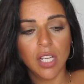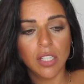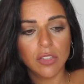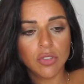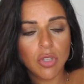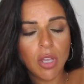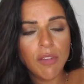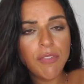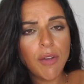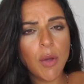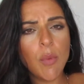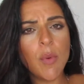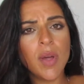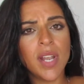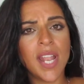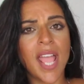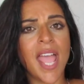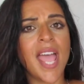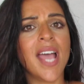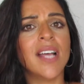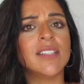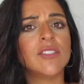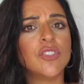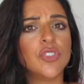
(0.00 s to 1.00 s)
So if I want
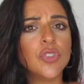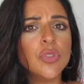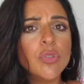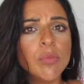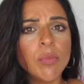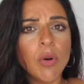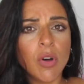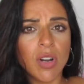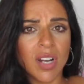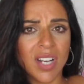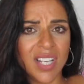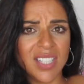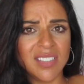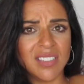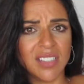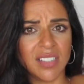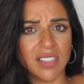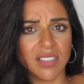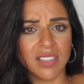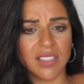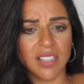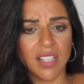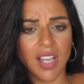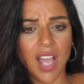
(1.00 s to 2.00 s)
to add two more
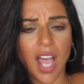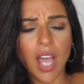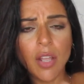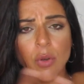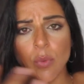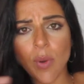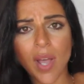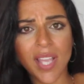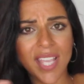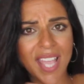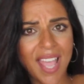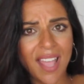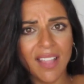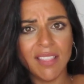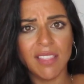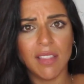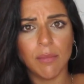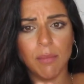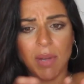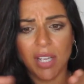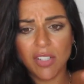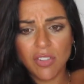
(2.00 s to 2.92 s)
letters, how do I add them?